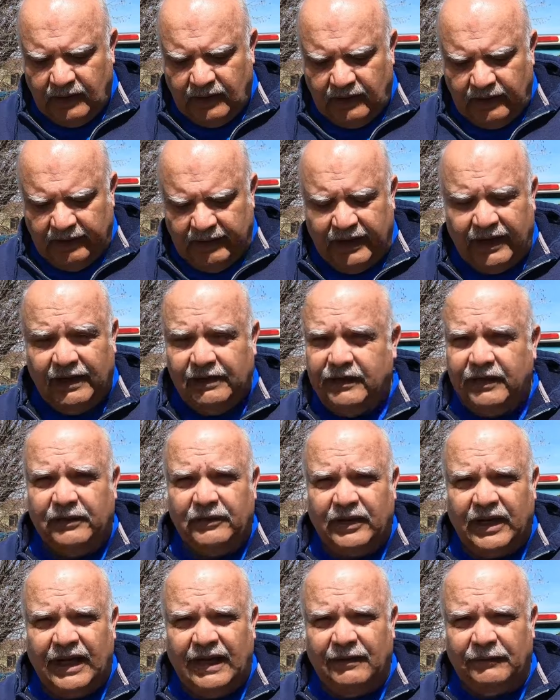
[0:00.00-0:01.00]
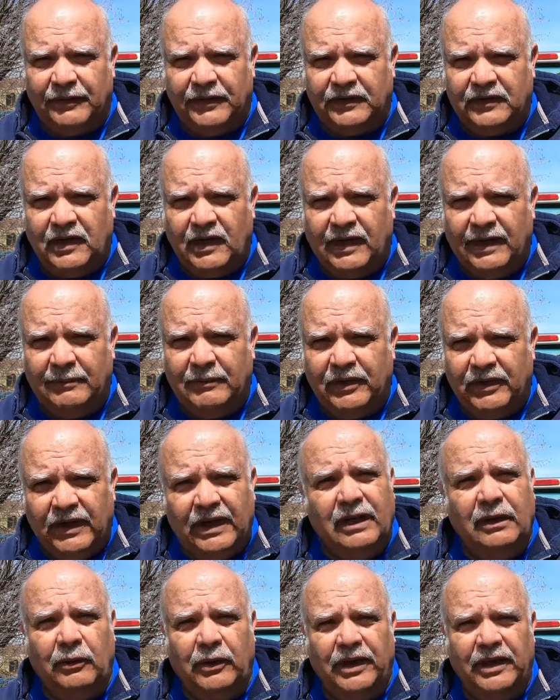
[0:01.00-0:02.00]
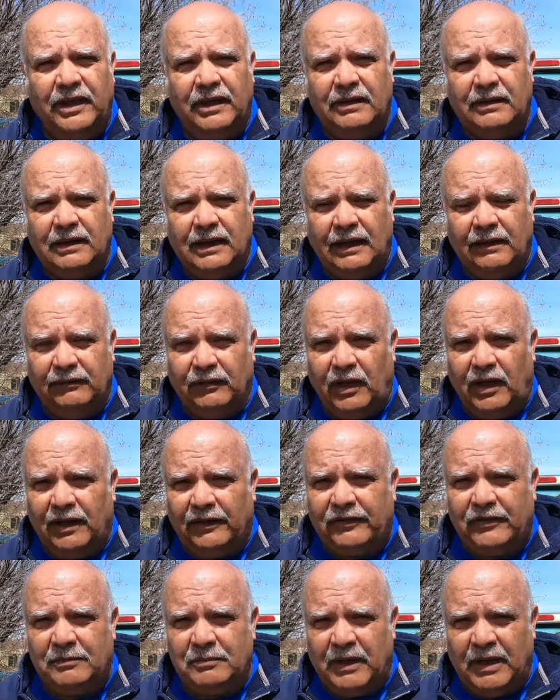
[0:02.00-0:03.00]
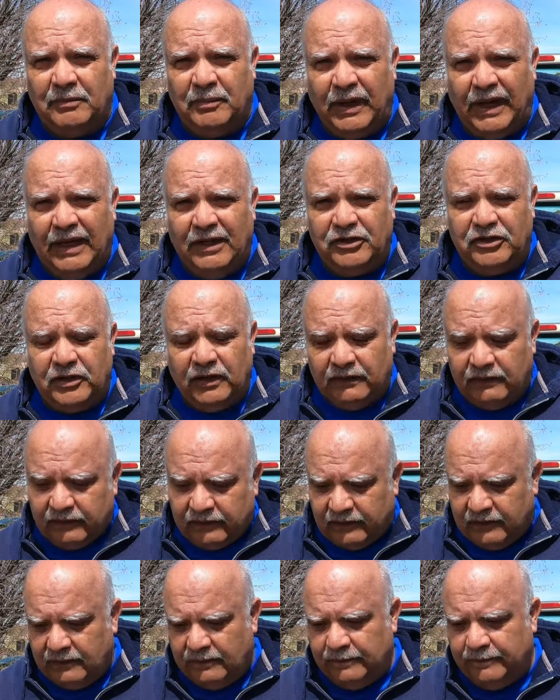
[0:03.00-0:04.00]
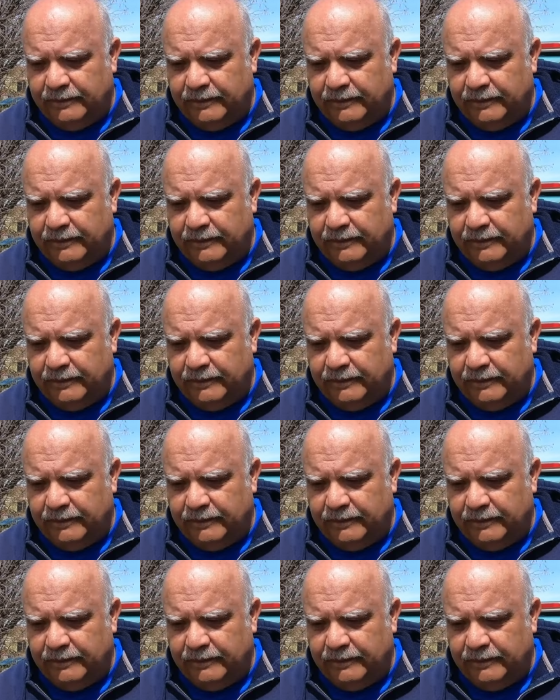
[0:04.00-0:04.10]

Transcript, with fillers: I, I don't have the time to deal with it. I've lost my patience.